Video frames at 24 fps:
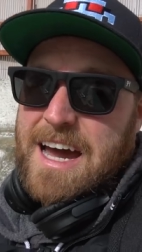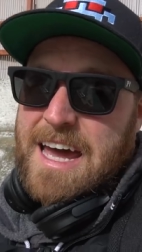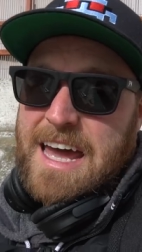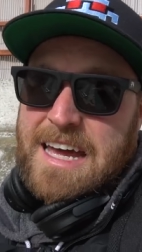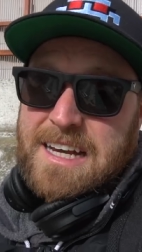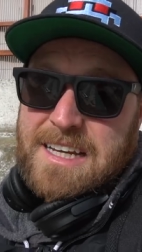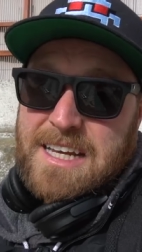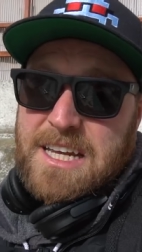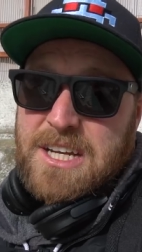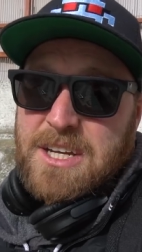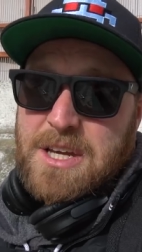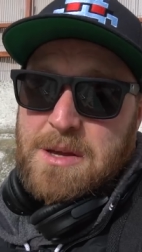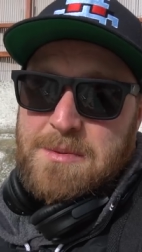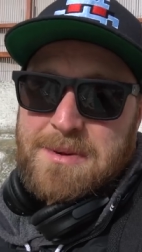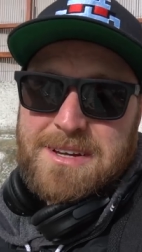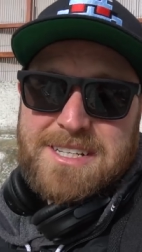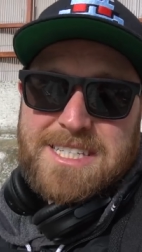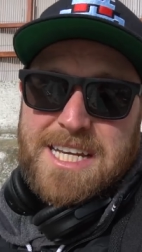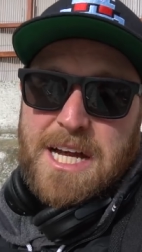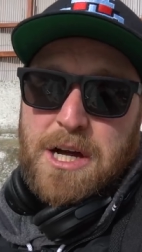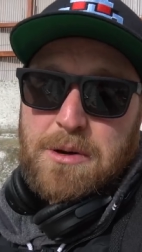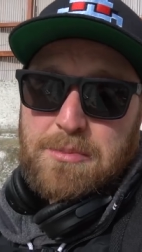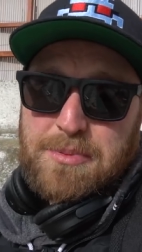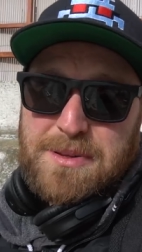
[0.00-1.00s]
And can you give me a
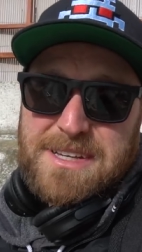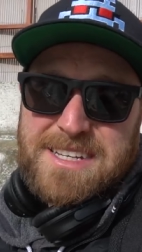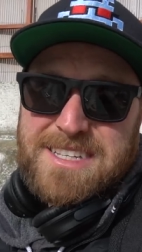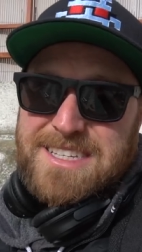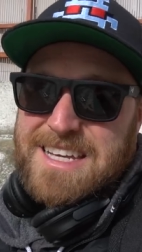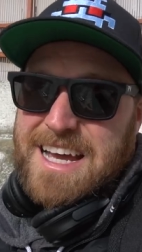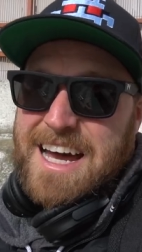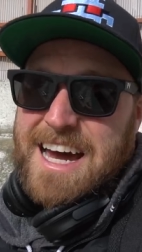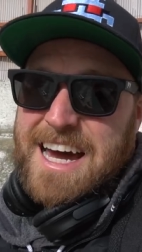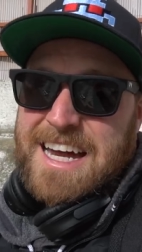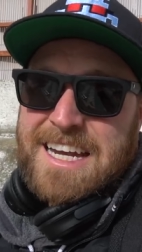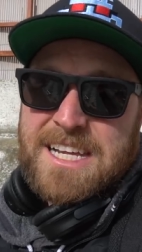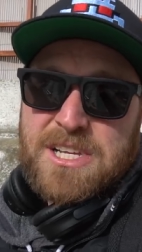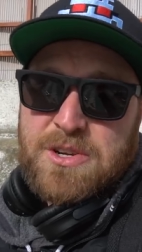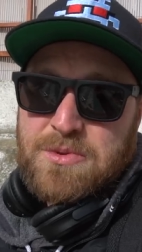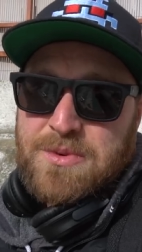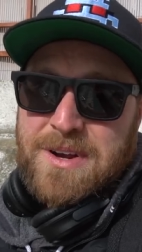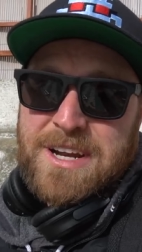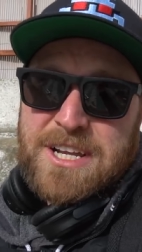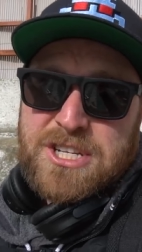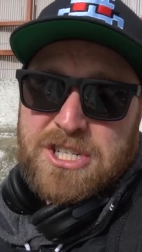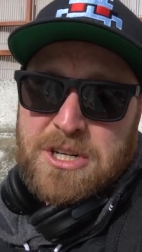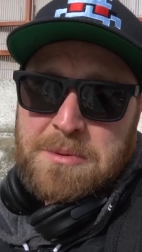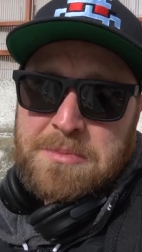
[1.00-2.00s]
towel, please? I need to
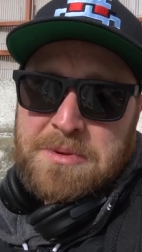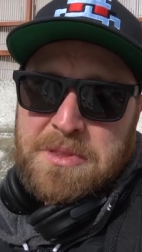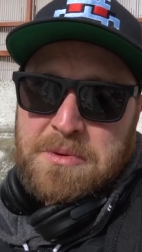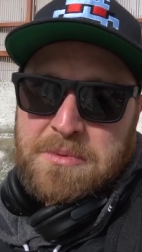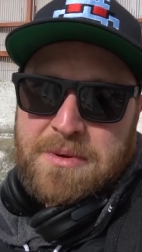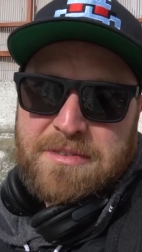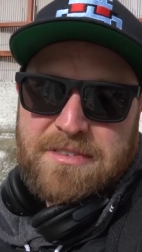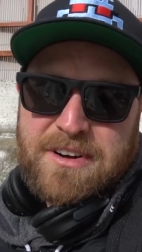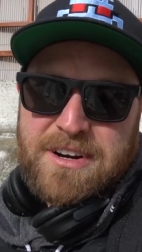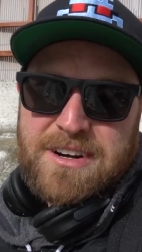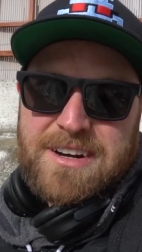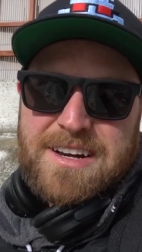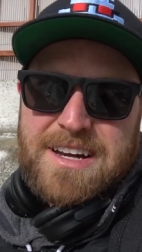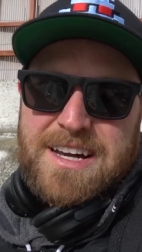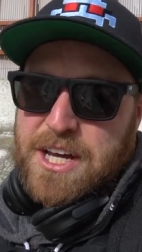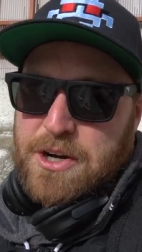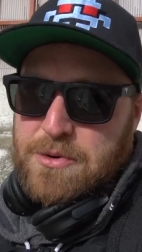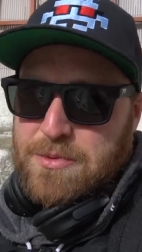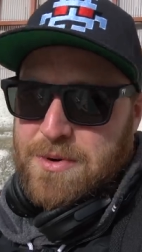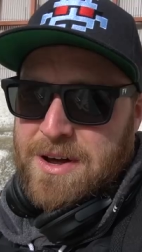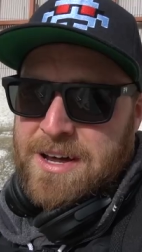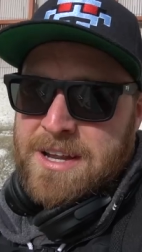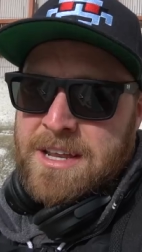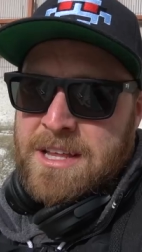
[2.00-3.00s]
run and jump in the river. Could
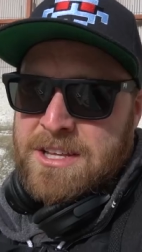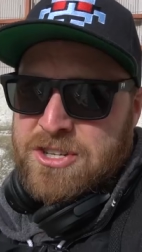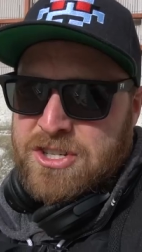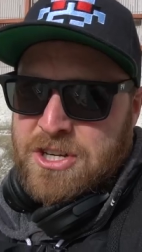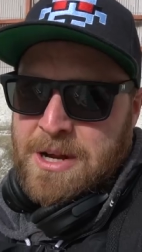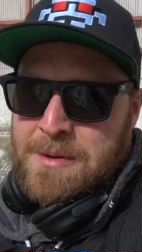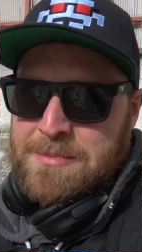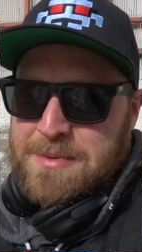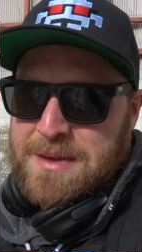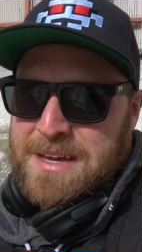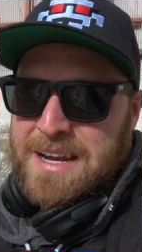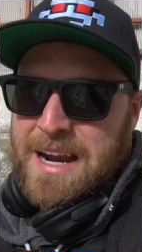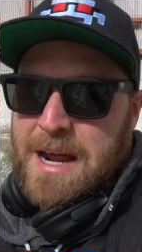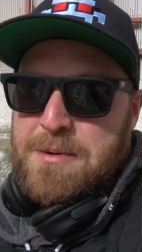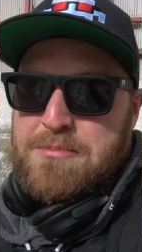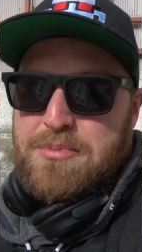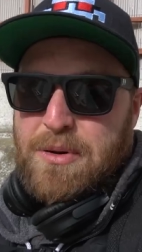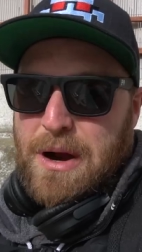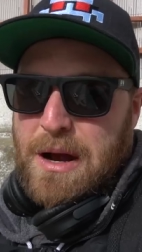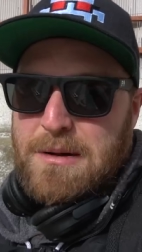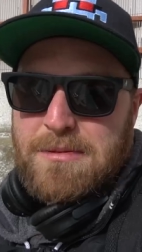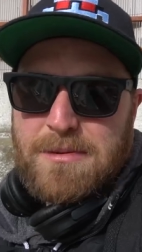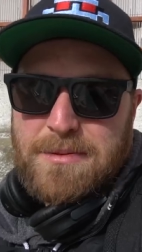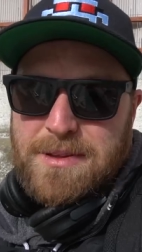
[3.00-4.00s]
run, jumped in. I
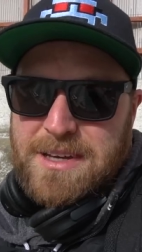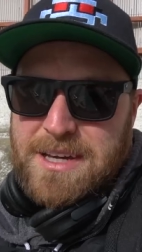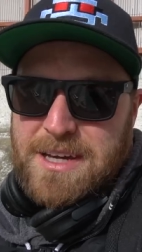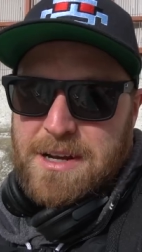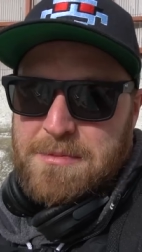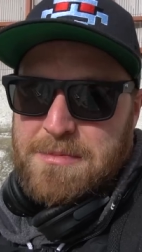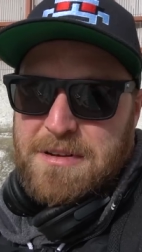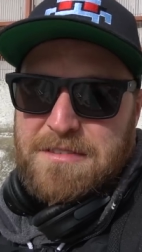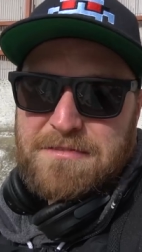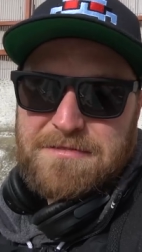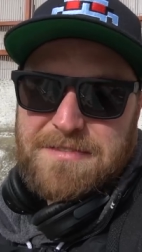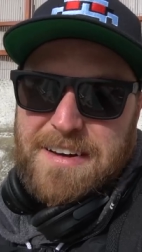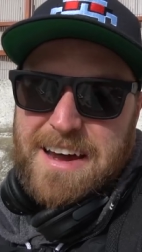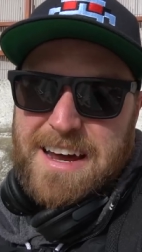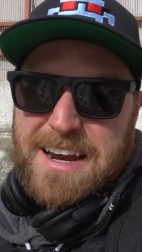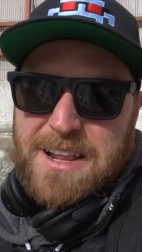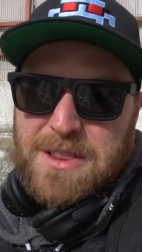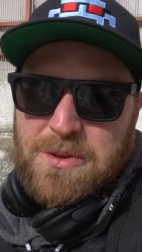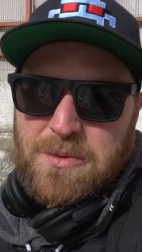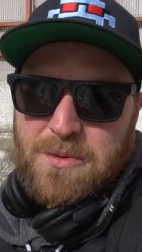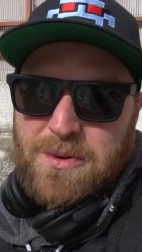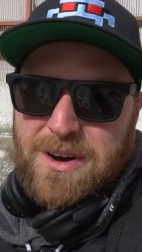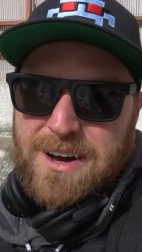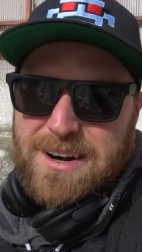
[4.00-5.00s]
probably could have been fine
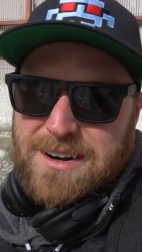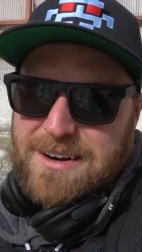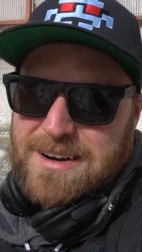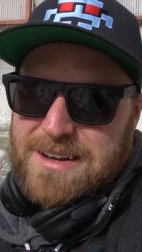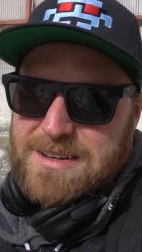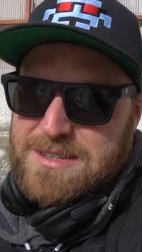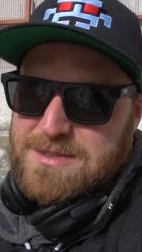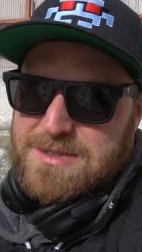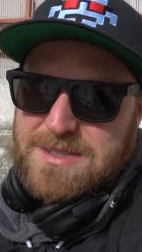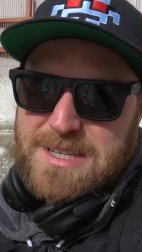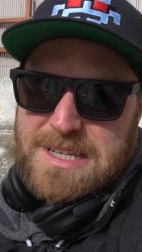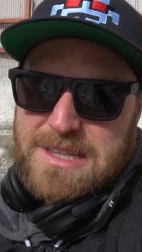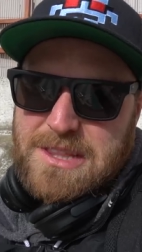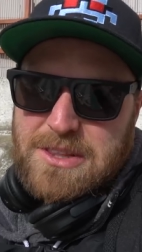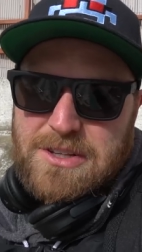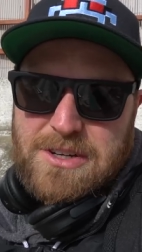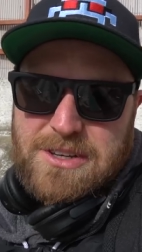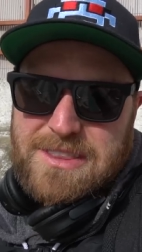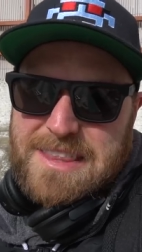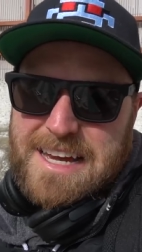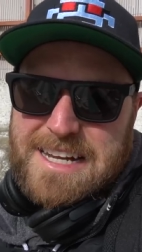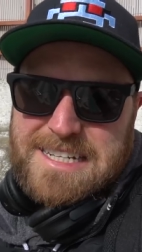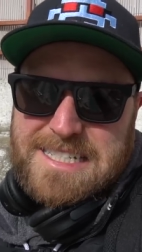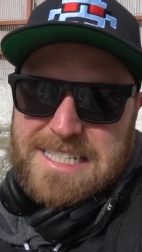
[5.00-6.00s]
in the water. It didn't
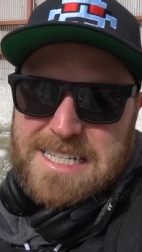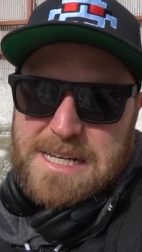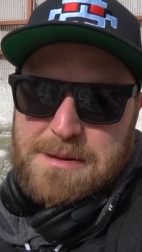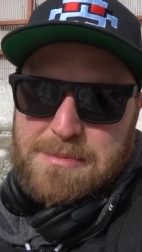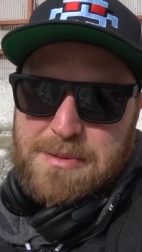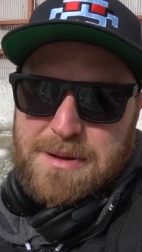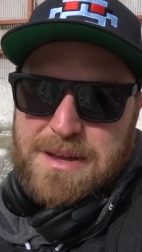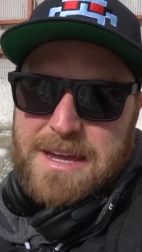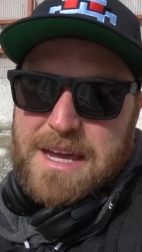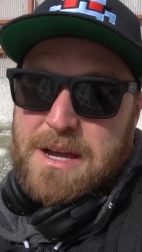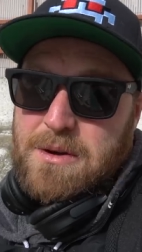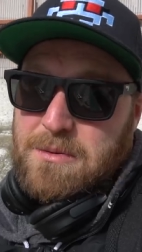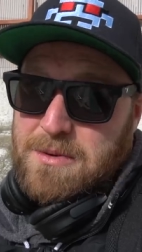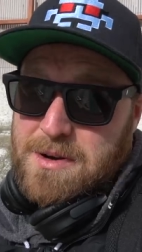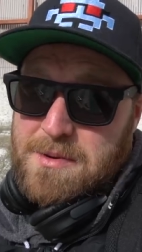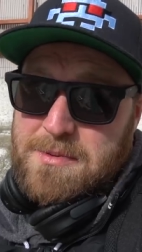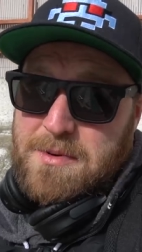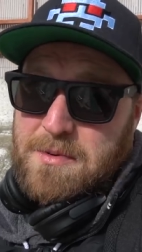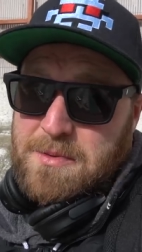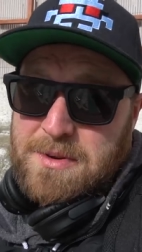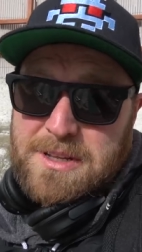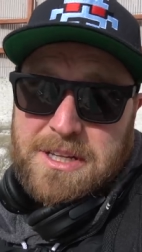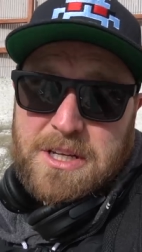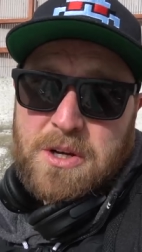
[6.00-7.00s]
look that deep. Would have
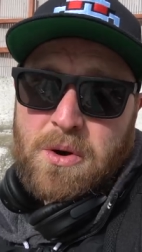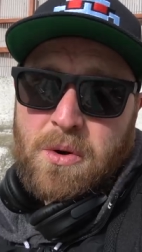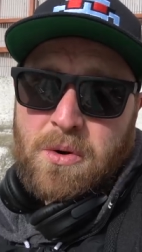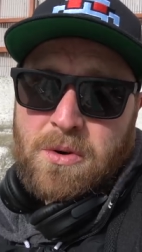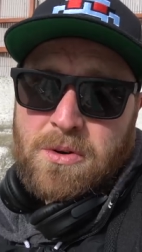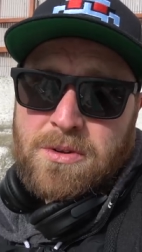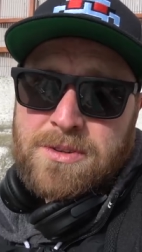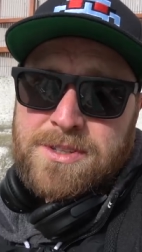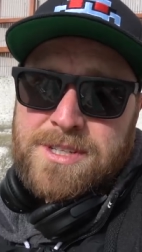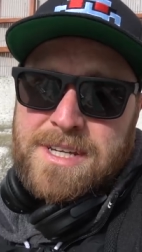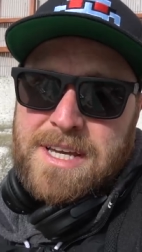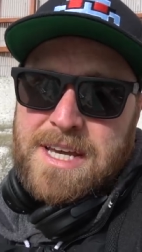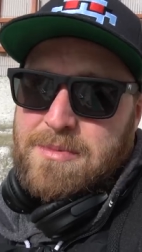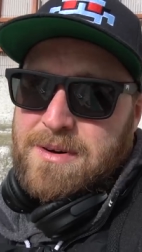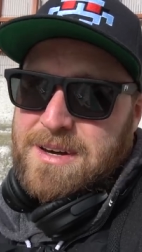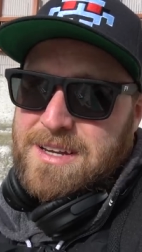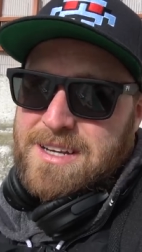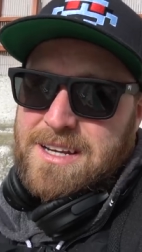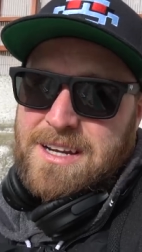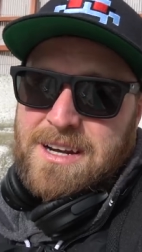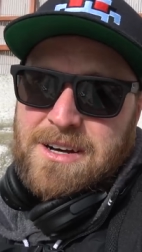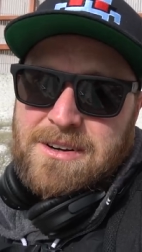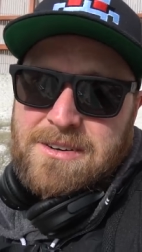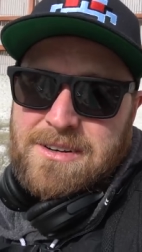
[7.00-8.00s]
been really cold,
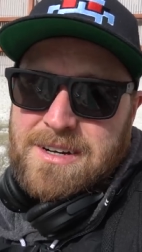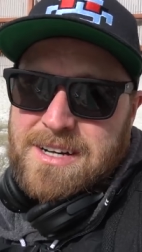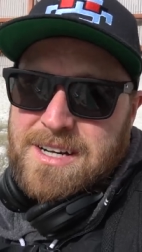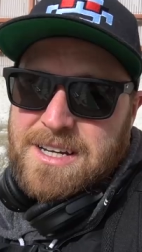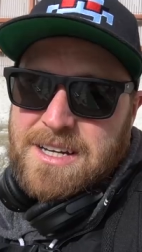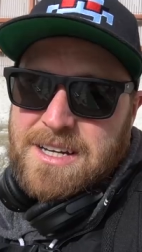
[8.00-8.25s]
but you know,